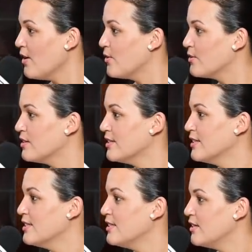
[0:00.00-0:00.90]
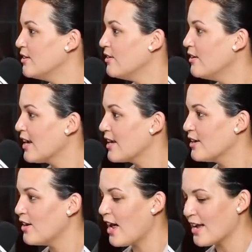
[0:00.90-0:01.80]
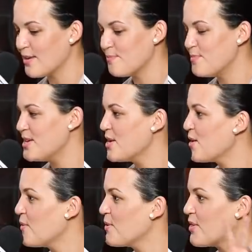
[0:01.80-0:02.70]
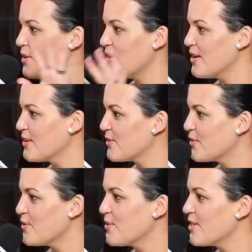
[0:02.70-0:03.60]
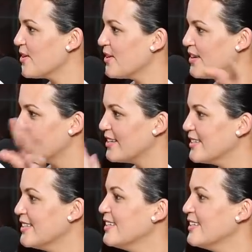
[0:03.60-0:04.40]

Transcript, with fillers: Yeah. You know, I can I, can be here with her and grow with her mm-hmm.